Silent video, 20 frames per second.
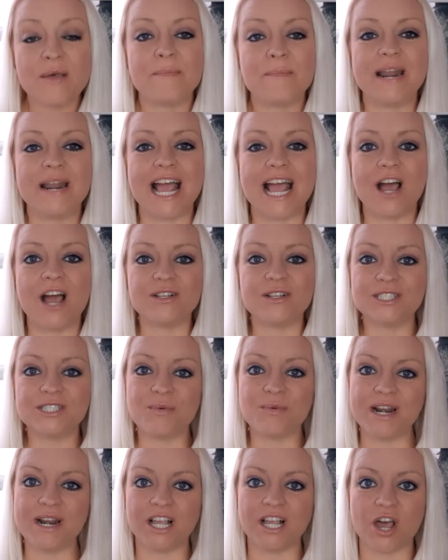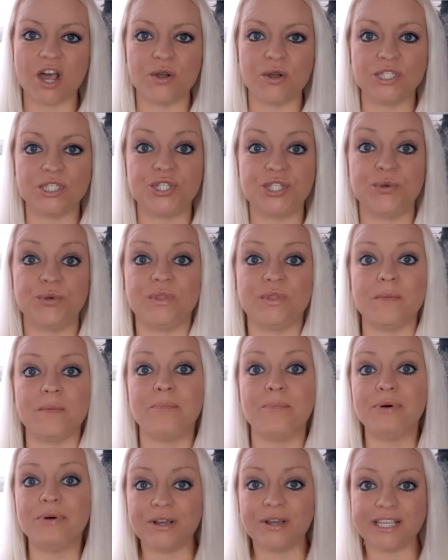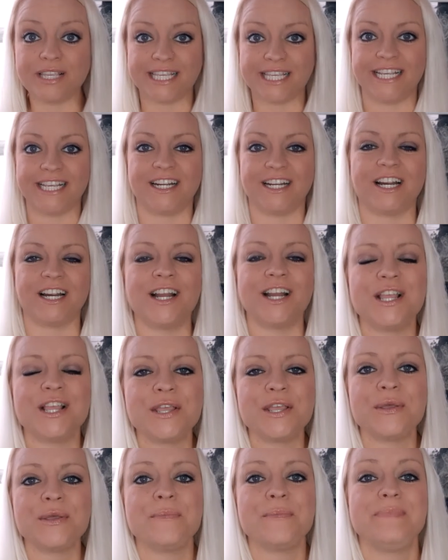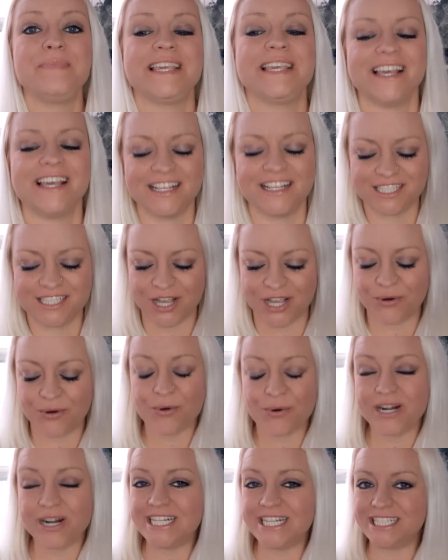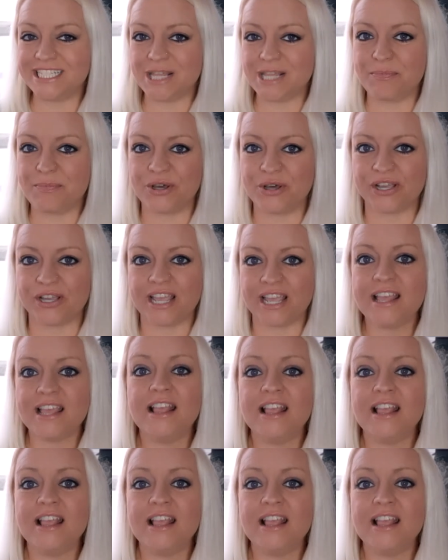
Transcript: But I also want to go to the book here because according to the book,